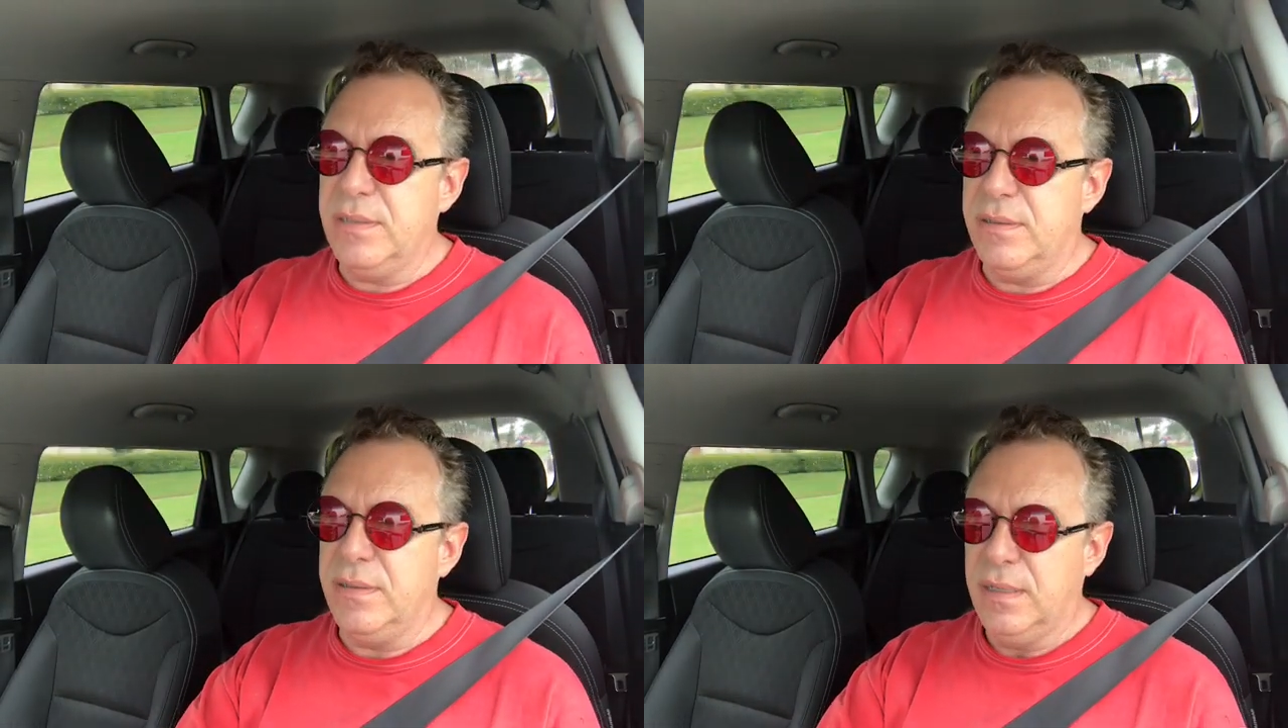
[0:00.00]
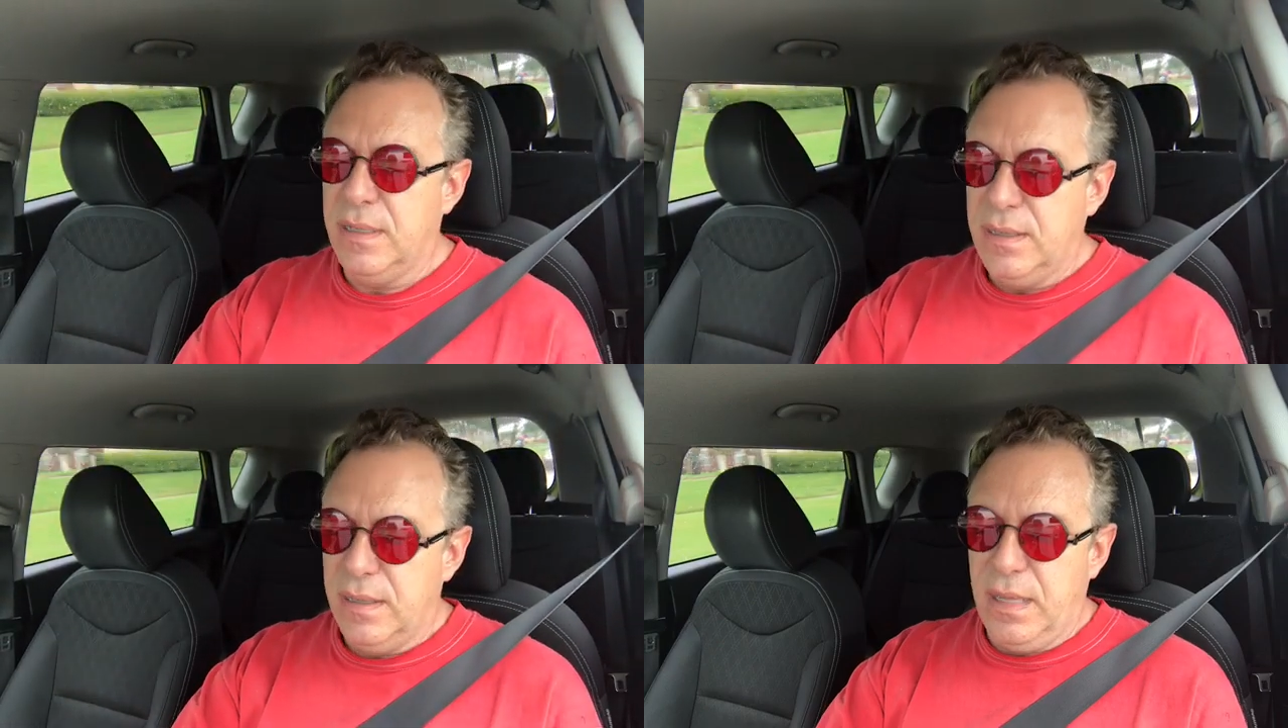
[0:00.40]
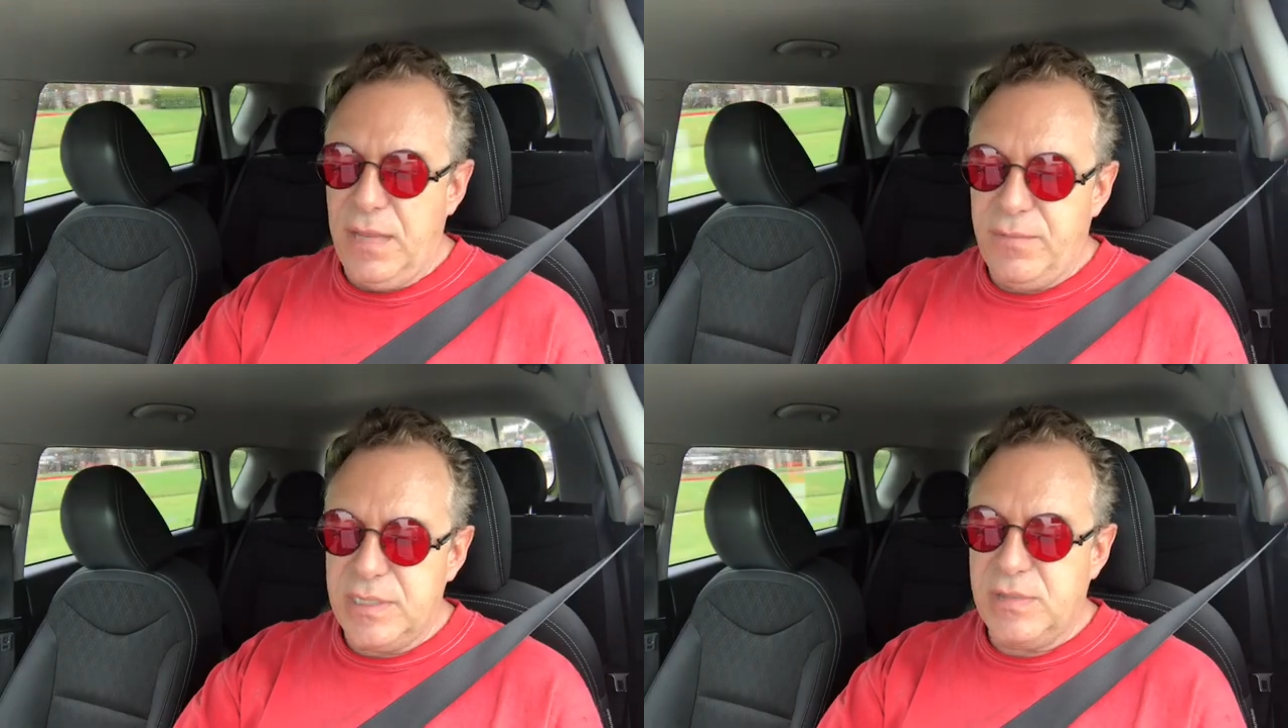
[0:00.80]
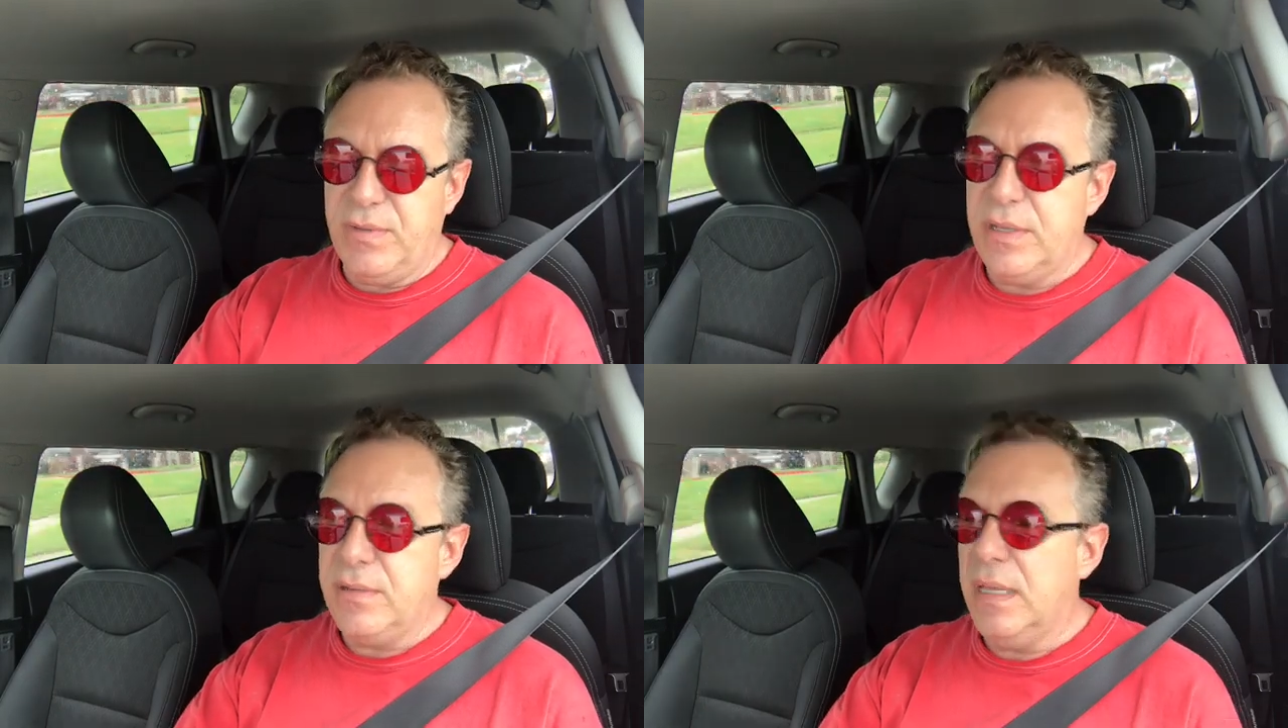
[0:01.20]
and life has
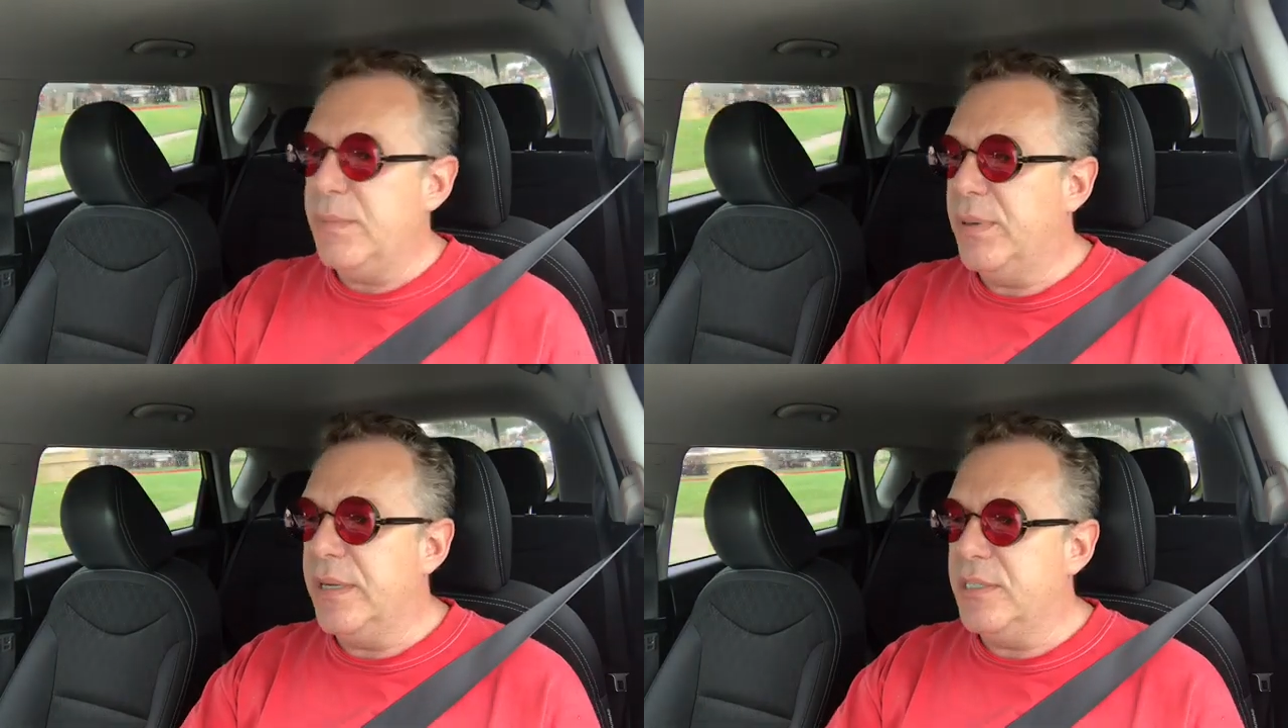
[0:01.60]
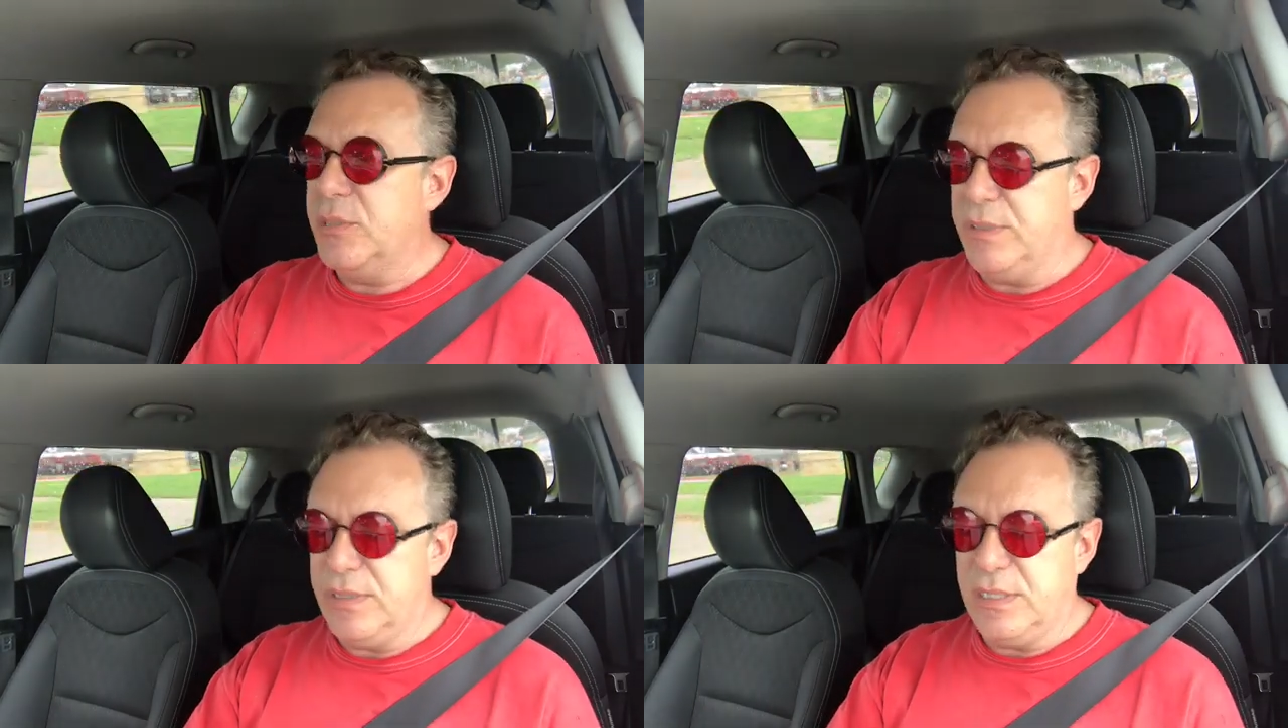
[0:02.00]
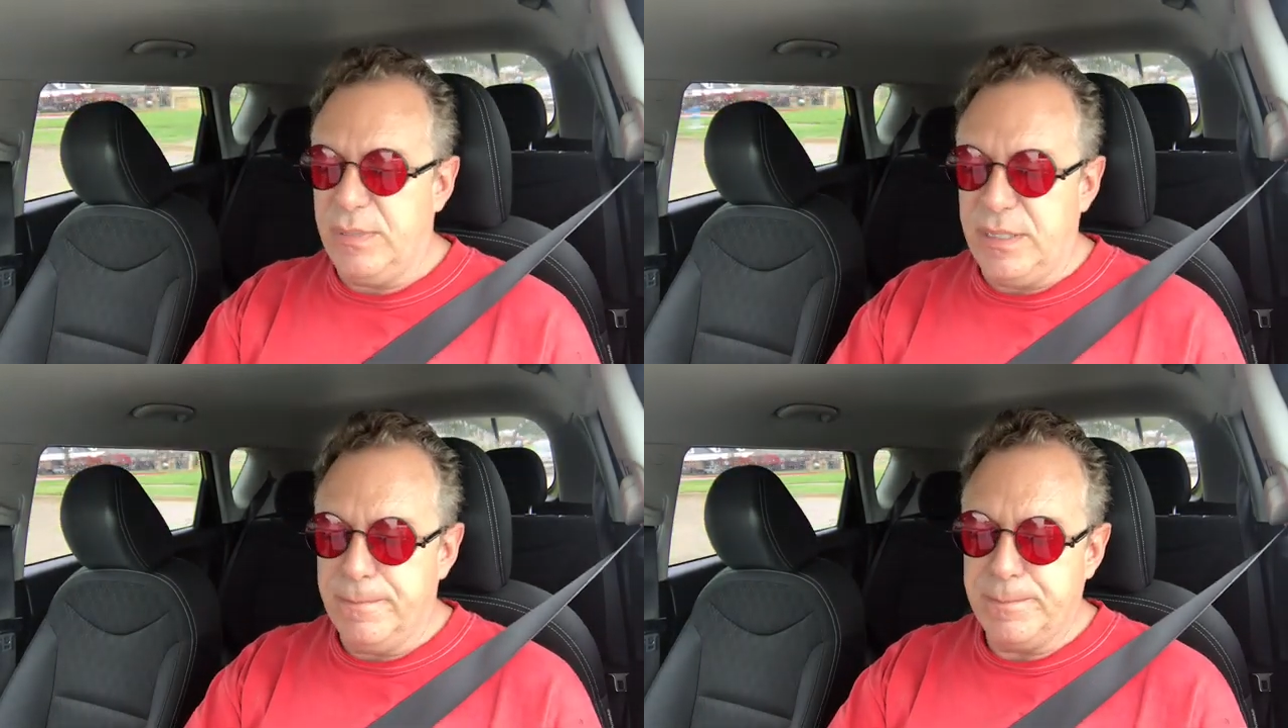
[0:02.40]
felt like punishment to me.